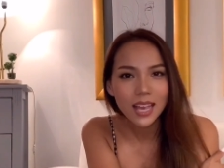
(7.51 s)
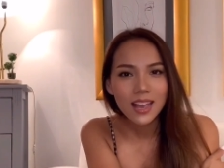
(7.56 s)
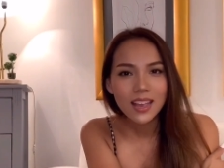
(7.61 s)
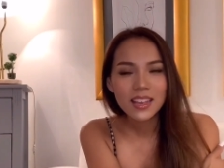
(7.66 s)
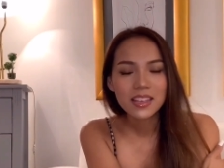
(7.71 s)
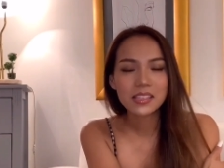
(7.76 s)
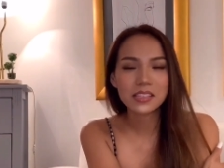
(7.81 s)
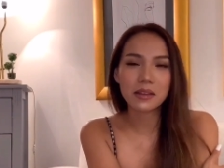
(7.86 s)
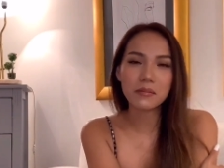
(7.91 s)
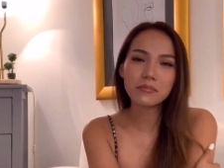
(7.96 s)

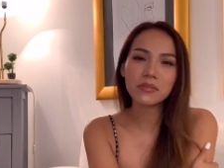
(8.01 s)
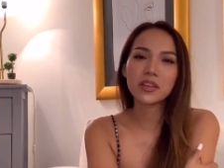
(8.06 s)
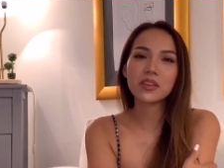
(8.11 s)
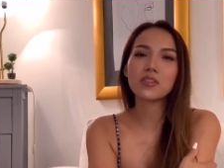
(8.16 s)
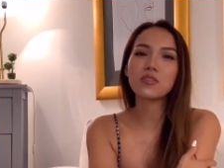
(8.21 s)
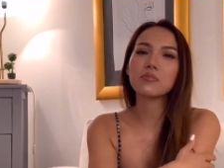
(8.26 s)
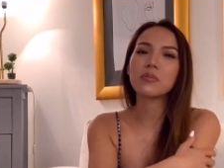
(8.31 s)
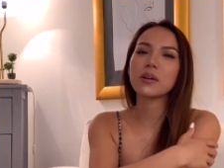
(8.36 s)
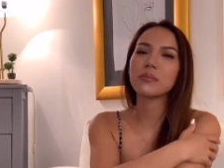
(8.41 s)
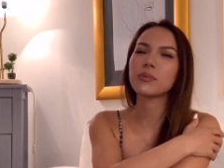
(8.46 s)
Something you
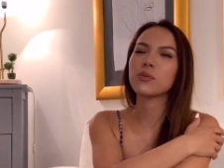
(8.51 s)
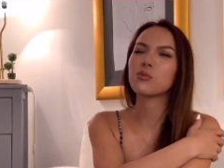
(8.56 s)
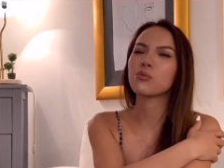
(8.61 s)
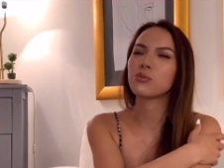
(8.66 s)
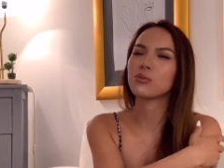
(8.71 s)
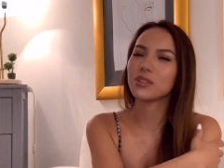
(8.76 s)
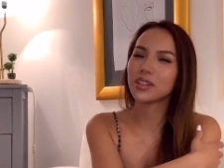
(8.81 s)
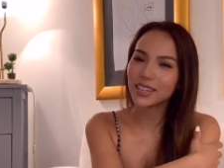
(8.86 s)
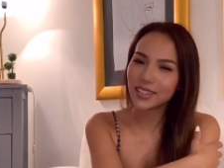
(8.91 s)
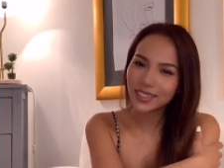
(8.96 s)
might be
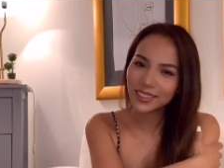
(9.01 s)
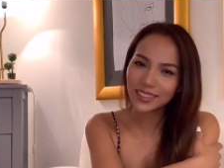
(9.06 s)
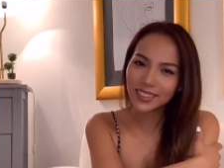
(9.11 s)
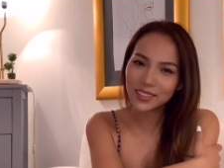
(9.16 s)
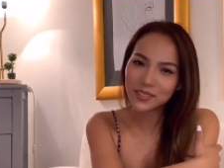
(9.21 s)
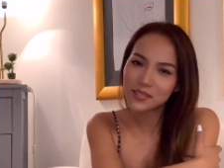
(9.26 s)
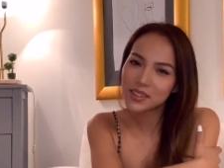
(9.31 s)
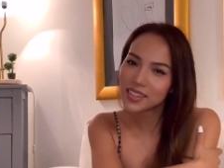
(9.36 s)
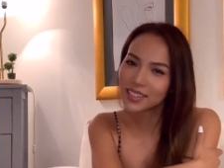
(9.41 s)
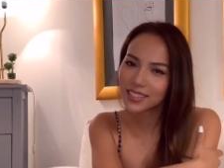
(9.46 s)
really,
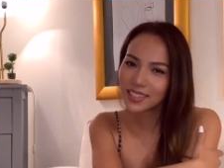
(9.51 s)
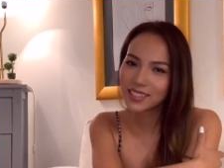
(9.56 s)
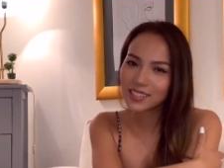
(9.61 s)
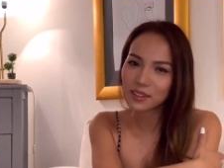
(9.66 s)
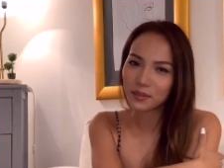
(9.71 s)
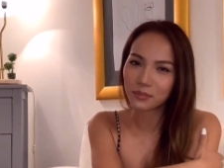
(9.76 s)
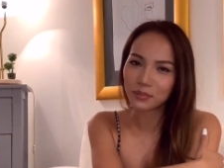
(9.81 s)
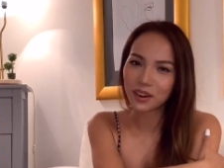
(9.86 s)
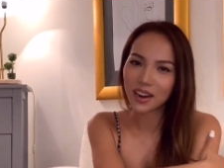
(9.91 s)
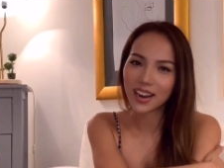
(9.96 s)
really
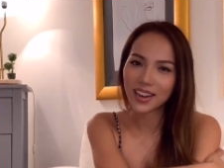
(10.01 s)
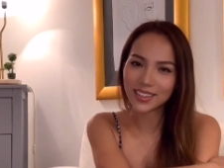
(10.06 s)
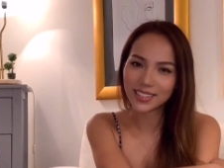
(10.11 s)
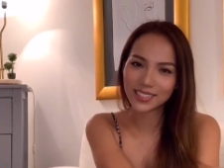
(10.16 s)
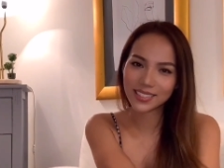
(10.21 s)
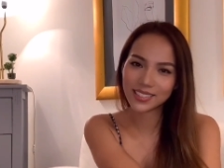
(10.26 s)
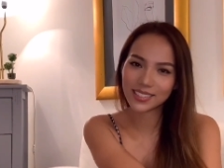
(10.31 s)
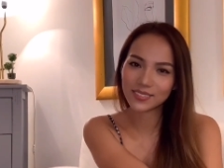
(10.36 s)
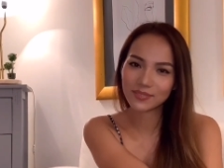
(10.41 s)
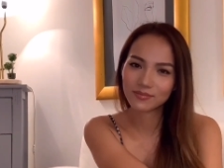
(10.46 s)
surprised.